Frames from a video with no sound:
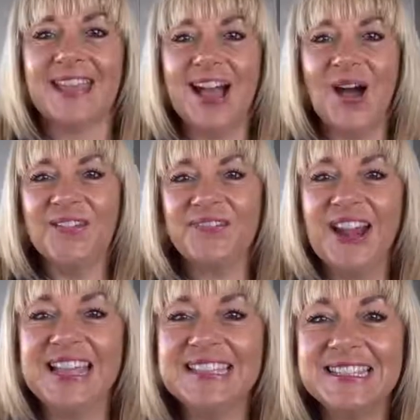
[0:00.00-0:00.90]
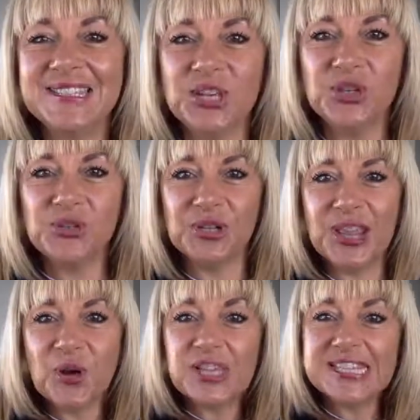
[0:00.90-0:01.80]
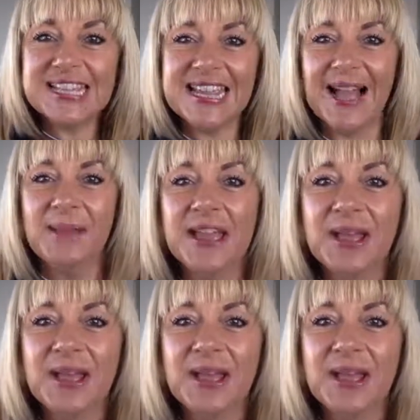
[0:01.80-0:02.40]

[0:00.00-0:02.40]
Hi friends, Julie Cross here.